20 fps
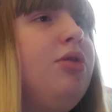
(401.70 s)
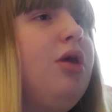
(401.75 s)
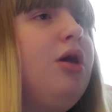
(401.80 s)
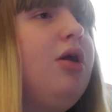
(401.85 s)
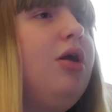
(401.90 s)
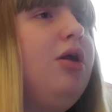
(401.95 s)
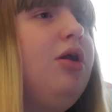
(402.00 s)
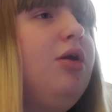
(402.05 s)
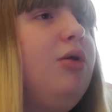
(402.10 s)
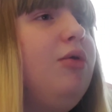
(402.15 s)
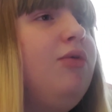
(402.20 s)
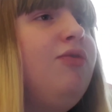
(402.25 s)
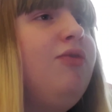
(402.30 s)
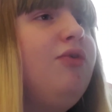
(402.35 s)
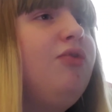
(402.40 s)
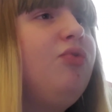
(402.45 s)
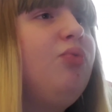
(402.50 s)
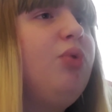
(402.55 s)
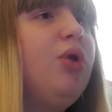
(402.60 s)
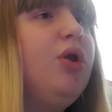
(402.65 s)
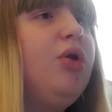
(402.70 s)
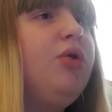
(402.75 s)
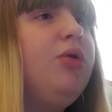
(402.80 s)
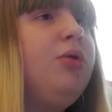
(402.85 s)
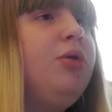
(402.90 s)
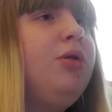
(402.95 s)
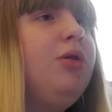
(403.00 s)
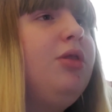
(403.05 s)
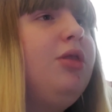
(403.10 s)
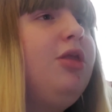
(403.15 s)
I don't know, it feels weird.
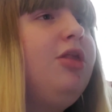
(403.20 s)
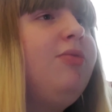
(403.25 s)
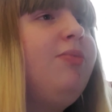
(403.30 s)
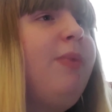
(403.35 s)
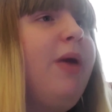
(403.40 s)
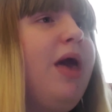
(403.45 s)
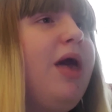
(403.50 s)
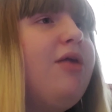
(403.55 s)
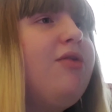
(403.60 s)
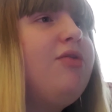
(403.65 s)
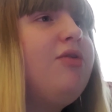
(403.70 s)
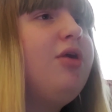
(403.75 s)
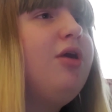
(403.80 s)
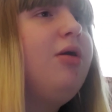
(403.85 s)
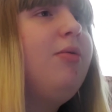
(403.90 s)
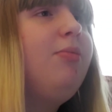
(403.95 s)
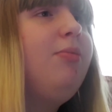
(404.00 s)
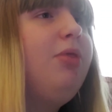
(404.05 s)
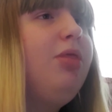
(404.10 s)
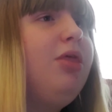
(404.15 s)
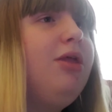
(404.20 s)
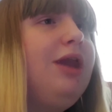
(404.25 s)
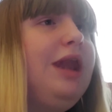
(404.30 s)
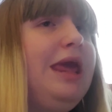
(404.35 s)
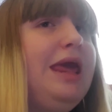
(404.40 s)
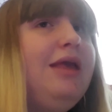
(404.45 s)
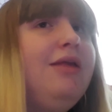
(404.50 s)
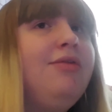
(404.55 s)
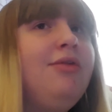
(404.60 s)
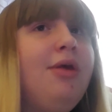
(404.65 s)
These past couple of
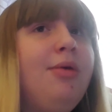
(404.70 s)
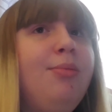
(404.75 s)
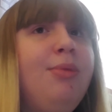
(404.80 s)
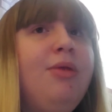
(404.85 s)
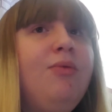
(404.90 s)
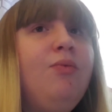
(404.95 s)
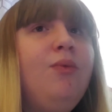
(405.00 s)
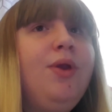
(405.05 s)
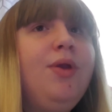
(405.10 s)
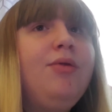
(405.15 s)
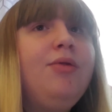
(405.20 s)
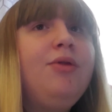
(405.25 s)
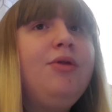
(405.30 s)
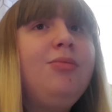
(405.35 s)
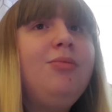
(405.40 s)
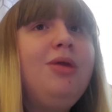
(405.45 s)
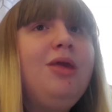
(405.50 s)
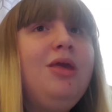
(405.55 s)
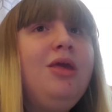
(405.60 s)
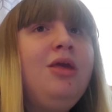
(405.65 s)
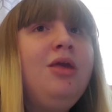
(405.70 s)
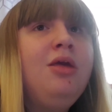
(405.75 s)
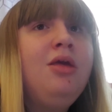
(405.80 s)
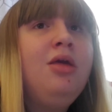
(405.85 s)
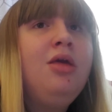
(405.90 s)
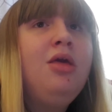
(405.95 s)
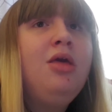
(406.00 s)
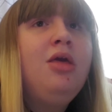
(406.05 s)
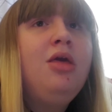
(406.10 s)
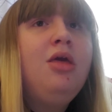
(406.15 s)
days have been weird to me.
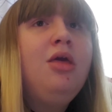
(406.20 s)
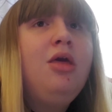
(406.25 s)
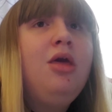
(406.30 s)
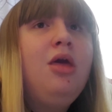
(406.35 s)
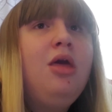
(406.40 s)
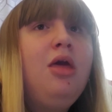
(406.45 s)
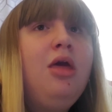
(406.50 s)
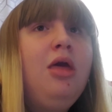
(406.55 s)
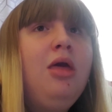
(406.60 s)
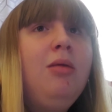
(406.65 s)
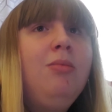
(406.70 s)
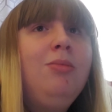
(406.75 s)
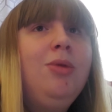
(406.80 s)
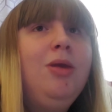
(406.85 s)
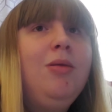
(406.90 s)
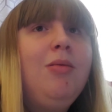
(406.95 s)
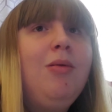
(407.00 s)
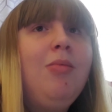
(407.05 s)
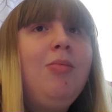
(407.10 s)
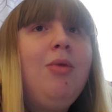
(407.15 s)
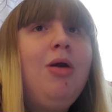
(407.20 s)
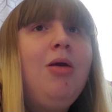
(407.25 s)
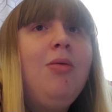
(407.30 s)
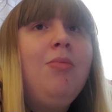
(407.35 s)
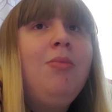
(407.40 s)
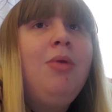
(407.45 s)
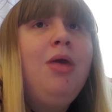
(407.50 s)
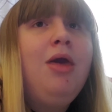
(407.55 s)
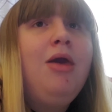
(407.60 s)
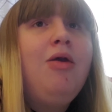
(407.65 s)
Me and my
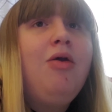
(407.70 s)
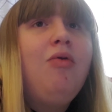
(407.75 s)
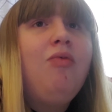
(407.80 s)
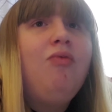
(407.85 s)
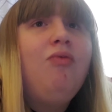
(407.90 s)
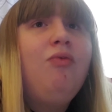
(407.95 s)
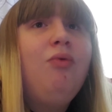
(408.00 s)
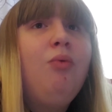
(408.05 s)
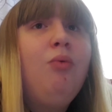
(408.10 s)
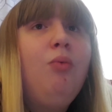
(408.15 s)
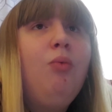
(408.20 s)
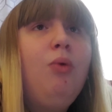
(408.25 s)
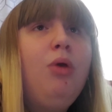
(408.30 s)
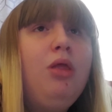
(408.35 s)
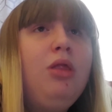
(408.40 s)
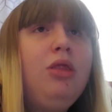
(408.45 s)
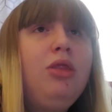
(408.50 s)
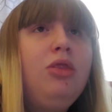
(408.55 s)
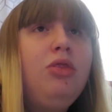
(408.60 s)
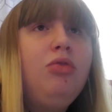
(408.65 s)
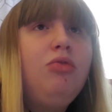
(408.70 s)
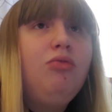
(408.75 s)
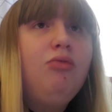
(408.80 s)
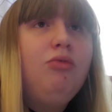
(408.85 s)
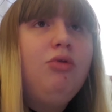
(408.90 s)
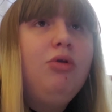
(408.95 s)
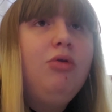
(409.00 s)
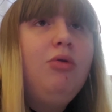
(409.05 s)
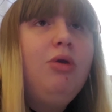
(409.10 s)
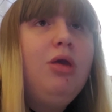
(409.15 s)
mom have went
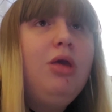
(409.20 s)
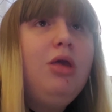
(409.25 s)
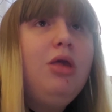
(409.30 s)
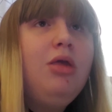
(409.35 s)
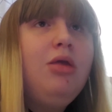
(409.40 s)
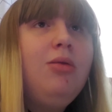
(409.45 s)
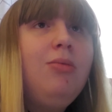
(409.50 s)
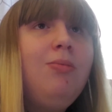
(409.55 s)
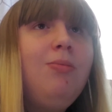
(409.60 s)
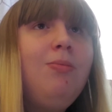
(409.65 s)
through it.